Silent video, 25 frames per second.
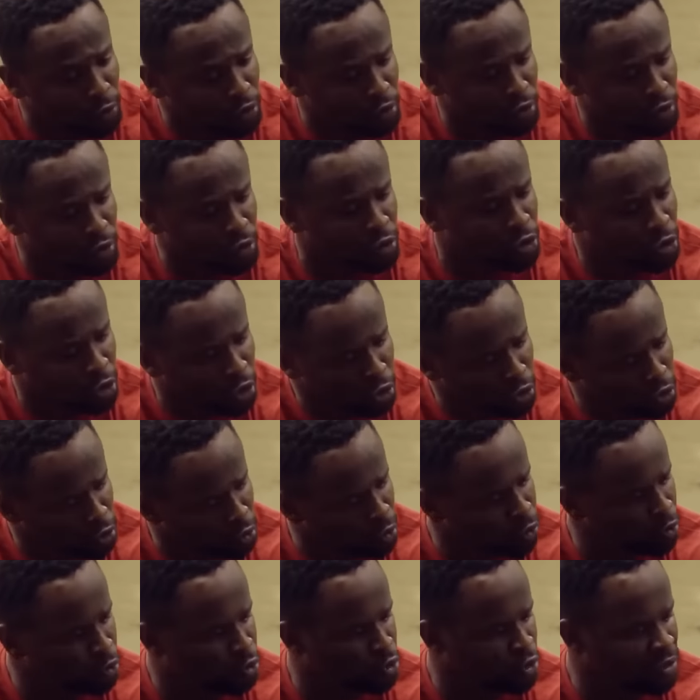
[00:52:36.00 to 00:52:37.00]
for what to do
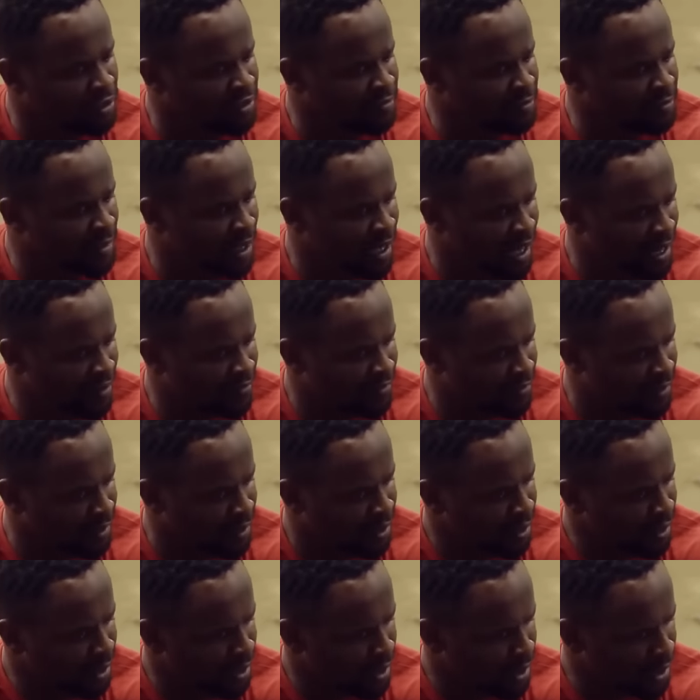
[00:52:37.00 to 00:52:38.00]
to give my life
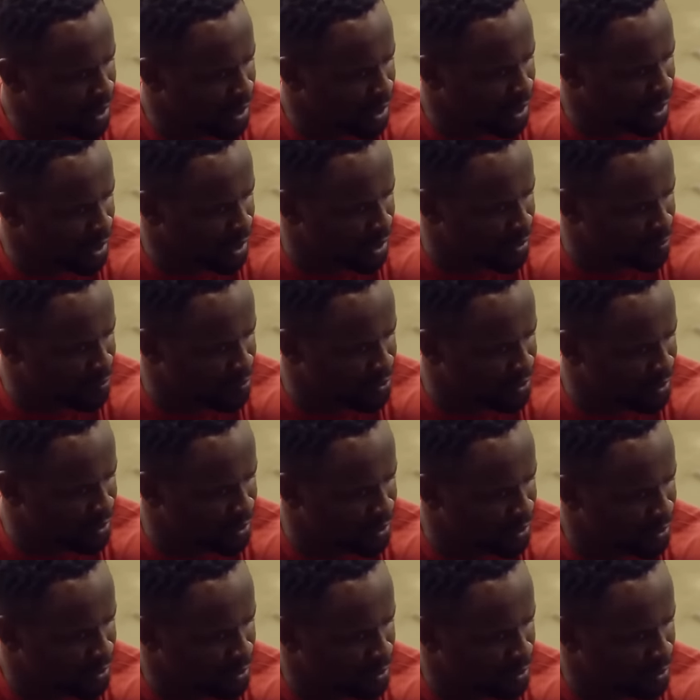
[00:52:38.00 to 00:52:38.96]
a meaning.